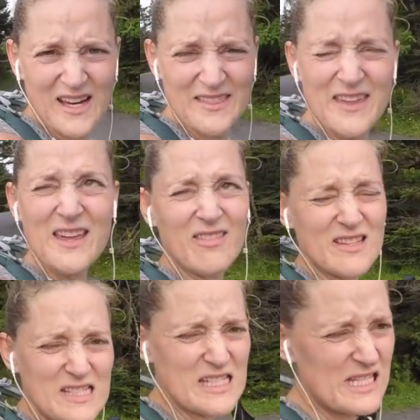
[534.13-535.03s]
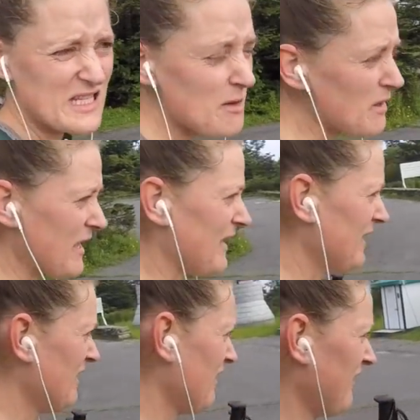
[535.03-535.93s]
I think this is the summit.
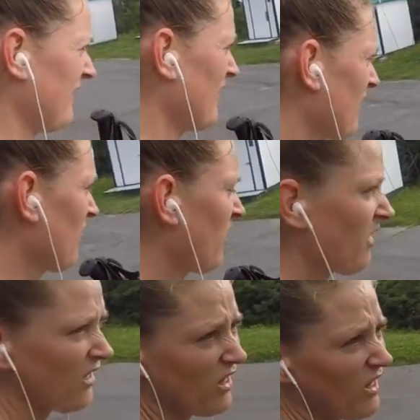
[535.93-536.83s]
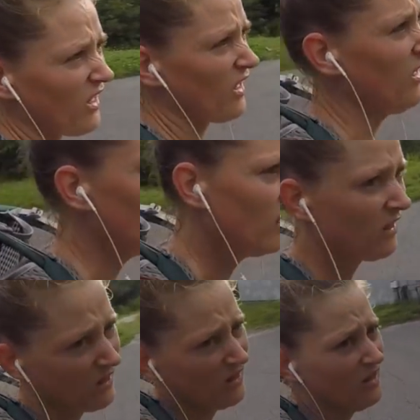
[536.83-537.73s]
Uh,
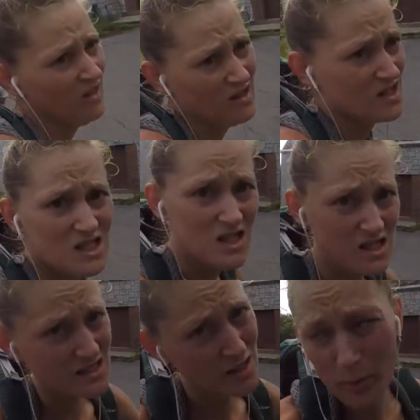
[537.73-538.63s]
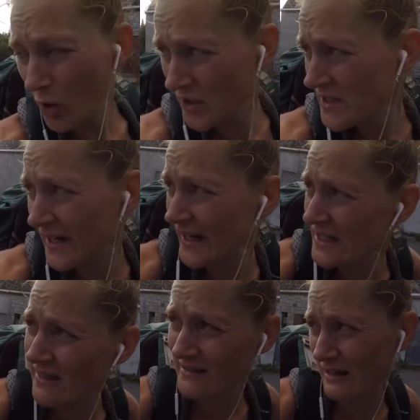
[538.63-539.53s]

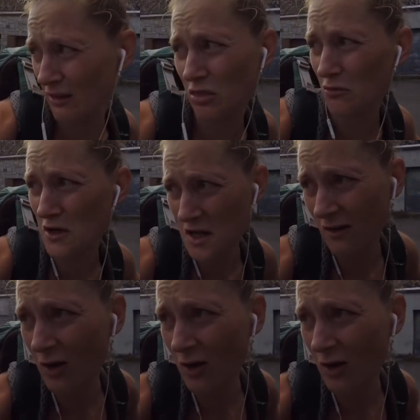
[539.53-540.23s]
disappointed. There's like three